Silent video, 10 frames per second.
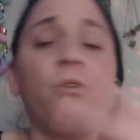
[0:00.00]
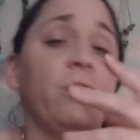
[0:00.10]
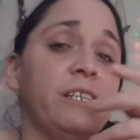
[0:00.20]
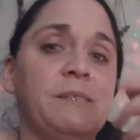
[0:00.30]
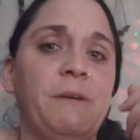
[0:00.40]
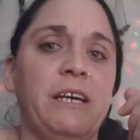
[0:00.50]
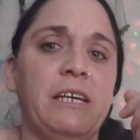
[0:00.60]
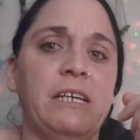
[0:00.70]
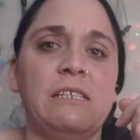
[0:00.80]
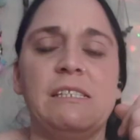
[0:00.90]

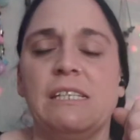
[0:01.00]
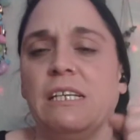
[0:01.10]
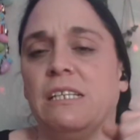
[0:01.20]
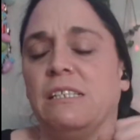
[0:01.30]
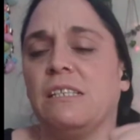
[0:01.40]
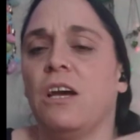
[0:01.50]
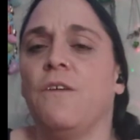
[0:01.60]
Christmas is